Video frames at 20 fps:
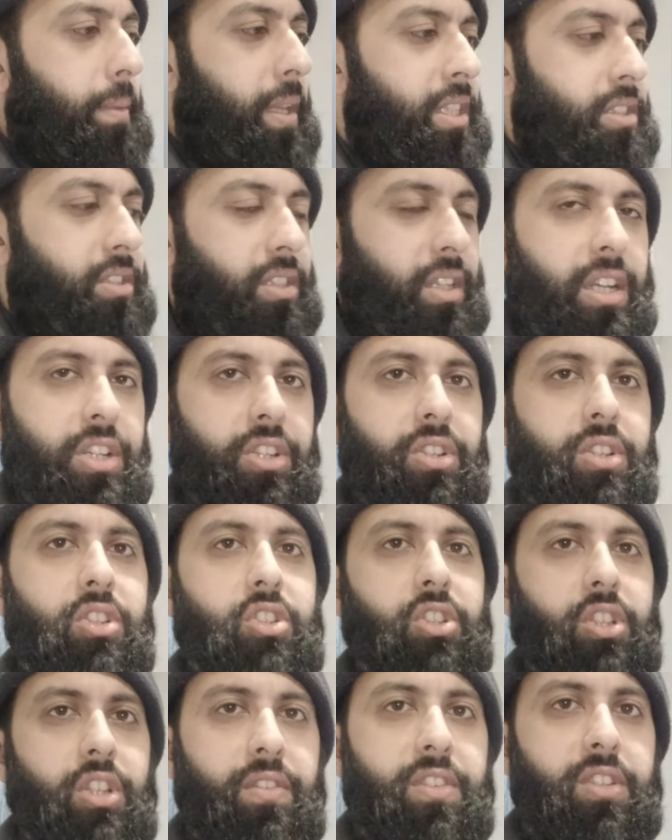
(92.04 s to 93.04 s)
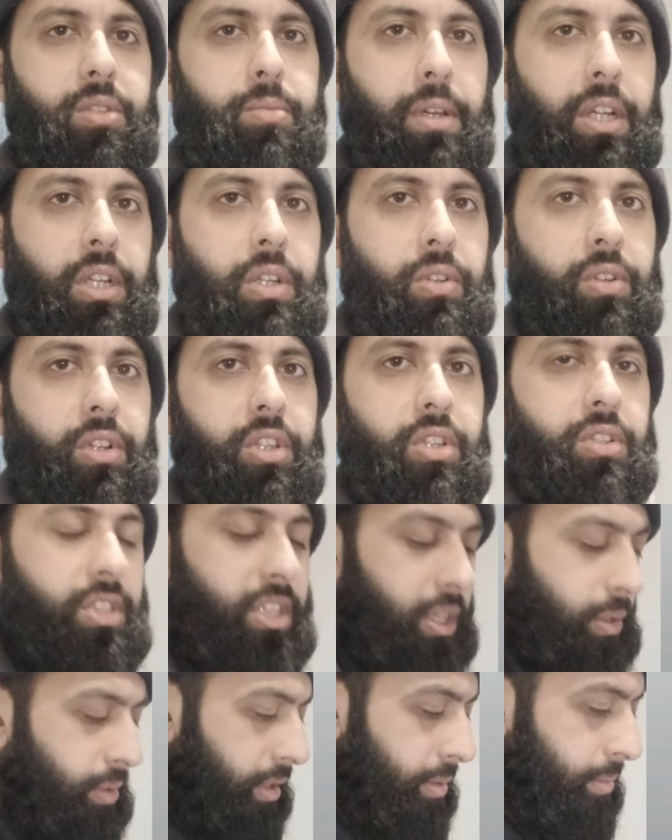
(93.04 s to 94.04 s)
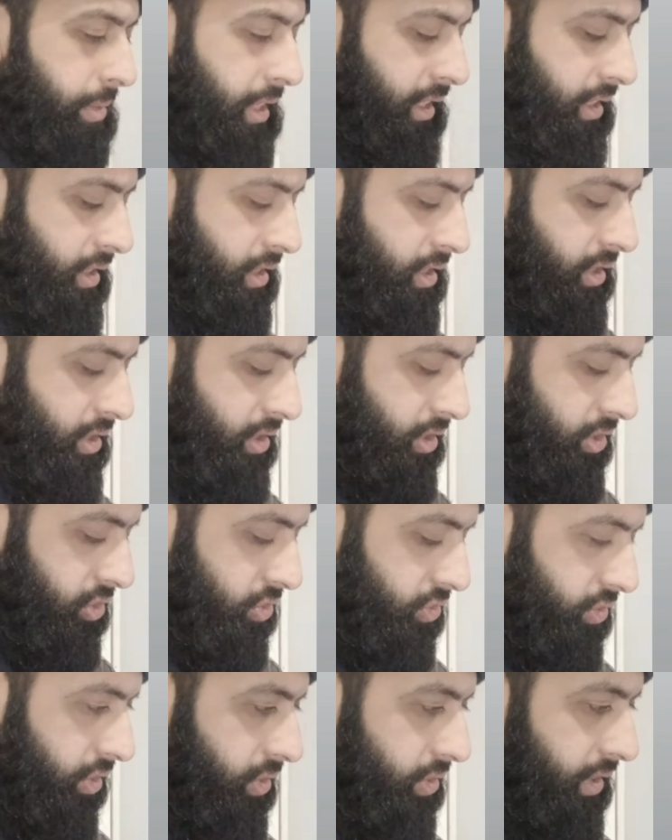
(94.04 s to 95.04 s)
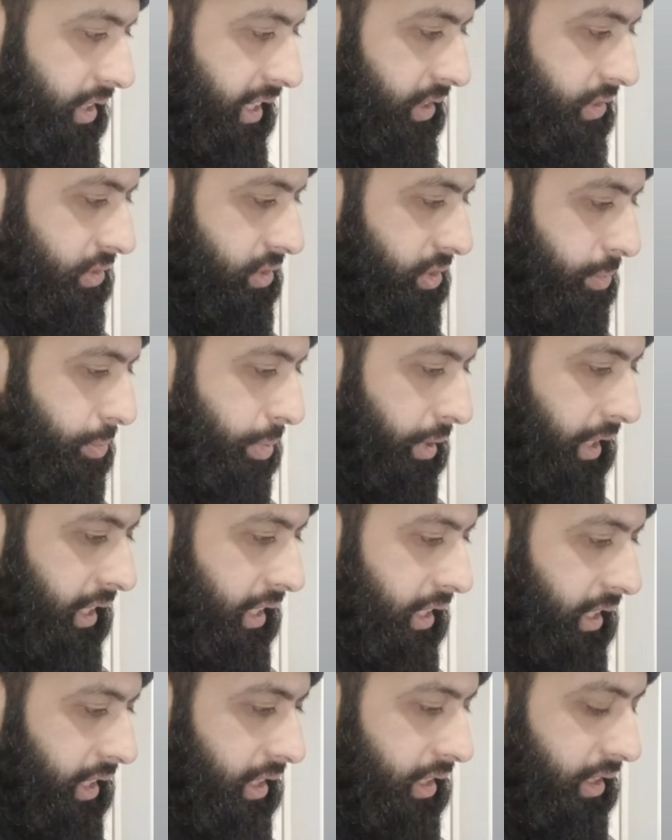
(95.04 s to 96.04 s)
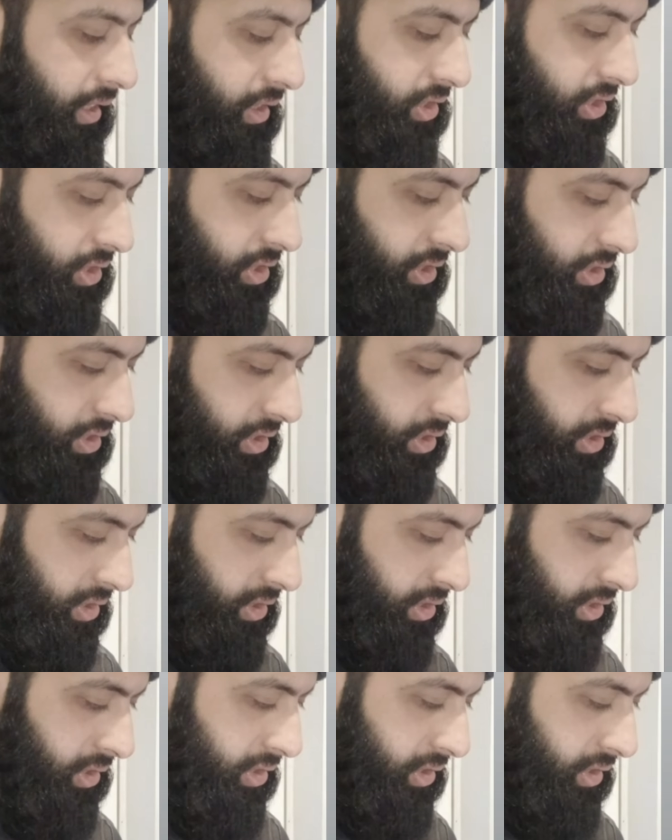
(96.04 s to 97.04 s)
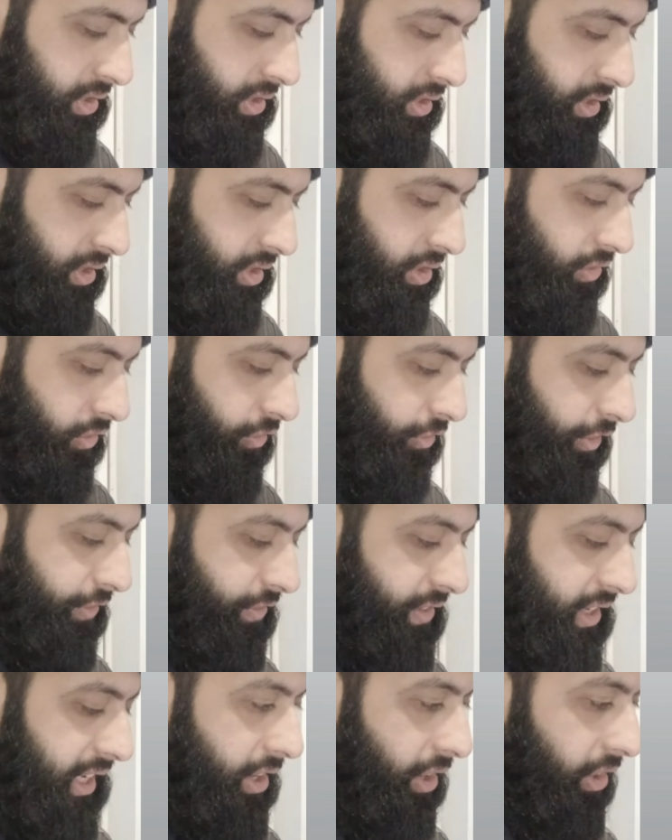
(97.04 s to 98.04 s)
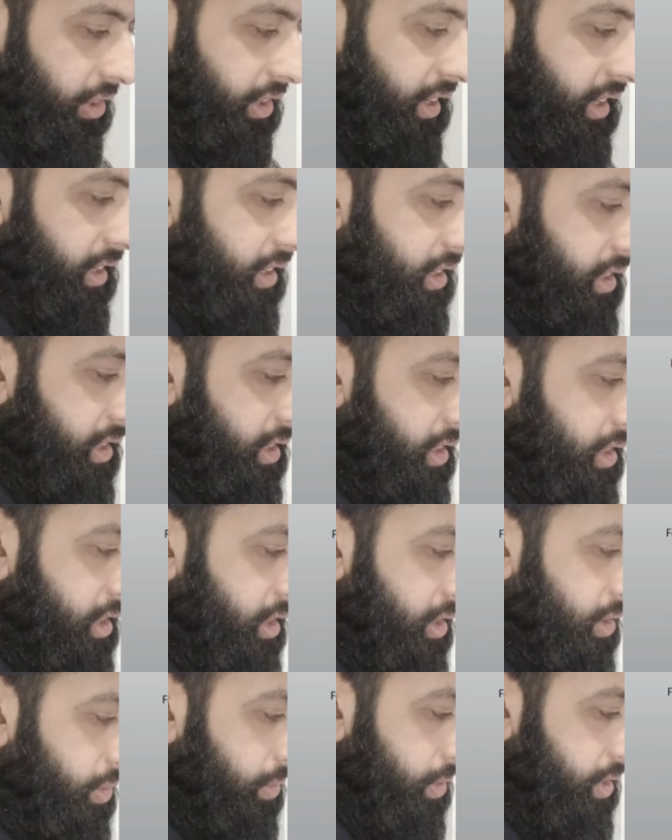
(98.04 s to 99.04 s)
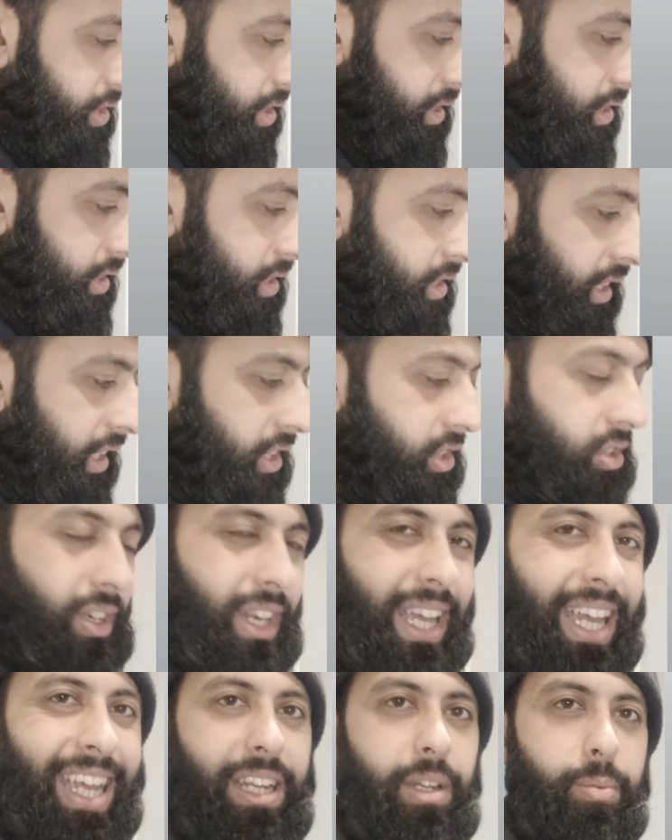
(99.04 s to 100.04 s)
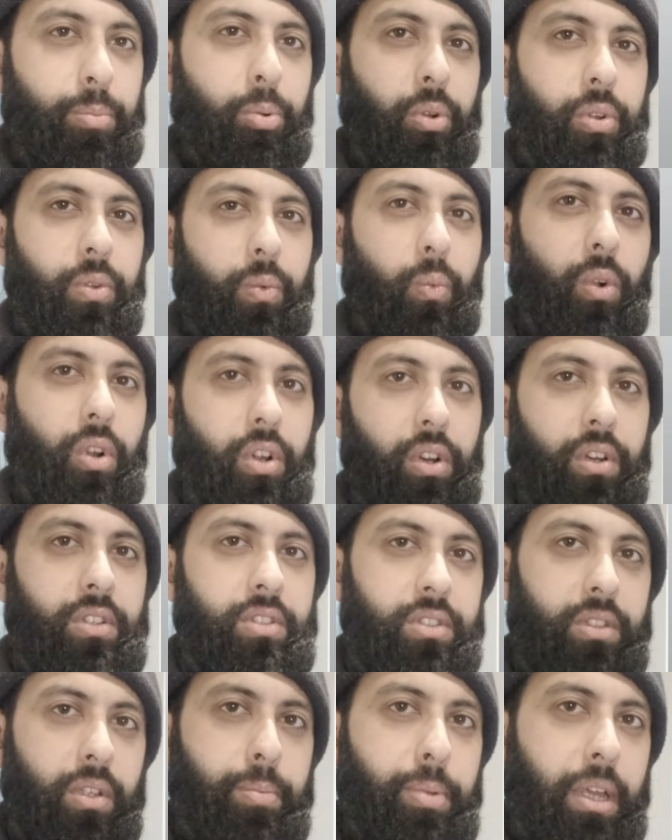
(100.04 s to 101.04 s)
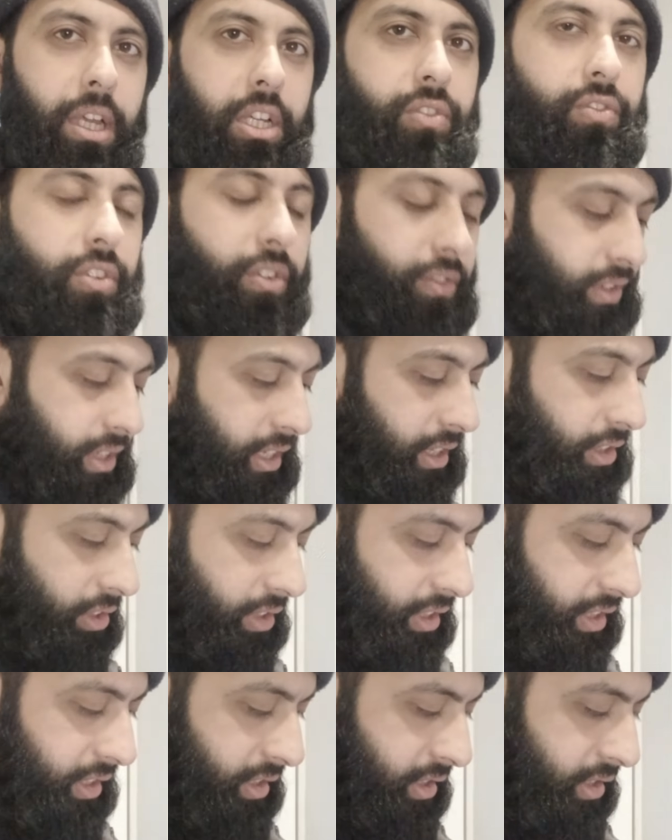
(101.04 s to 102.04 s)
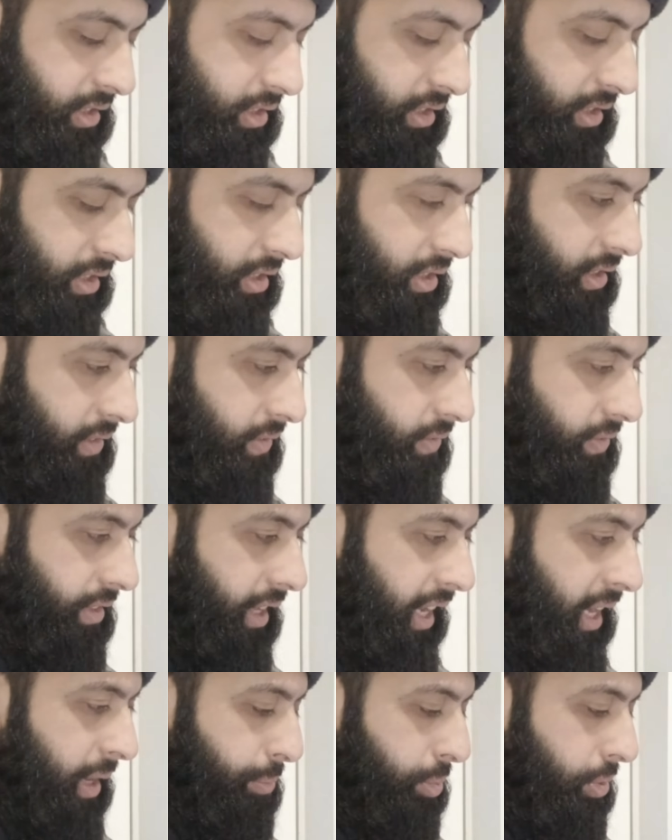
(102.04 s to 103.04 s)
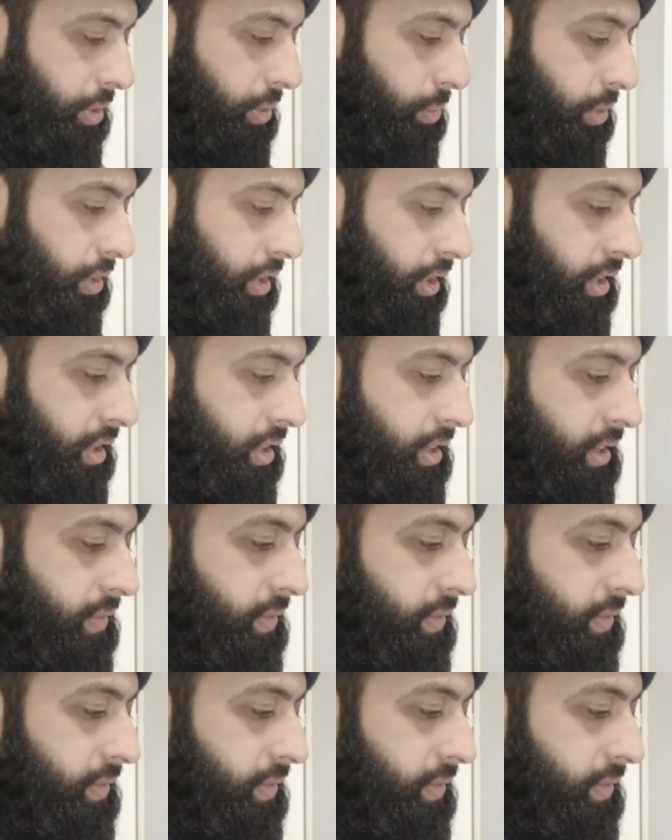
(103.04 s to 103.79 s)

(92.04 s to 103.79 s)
installation and service manual, and you see what I mean. Scroll down to page fifty-nine, which is in section eight point one. So page fifty-nine, eight point one,